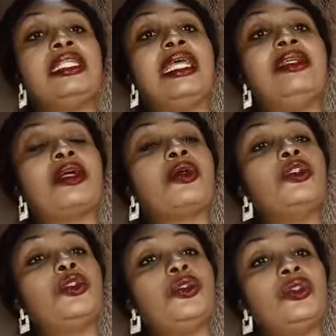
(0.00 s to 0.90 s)
Then you're going
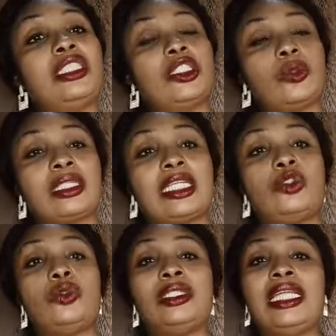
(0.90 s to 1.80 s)
to use this water
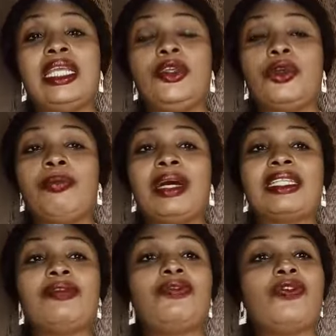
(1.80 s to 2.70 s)
to take your
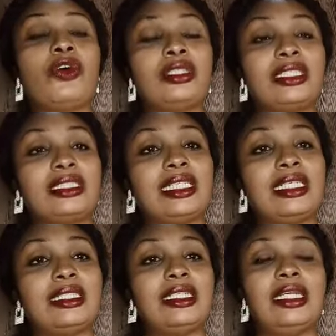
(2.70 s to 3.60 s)
bath first
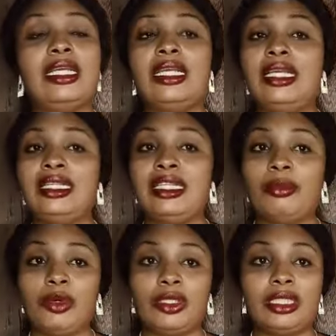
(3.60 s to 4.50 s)
thing in the
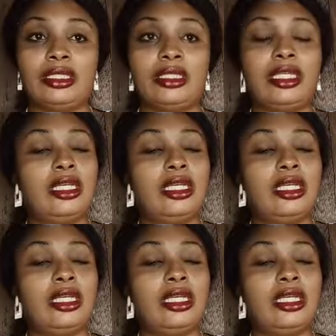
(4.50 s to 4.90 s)
morning.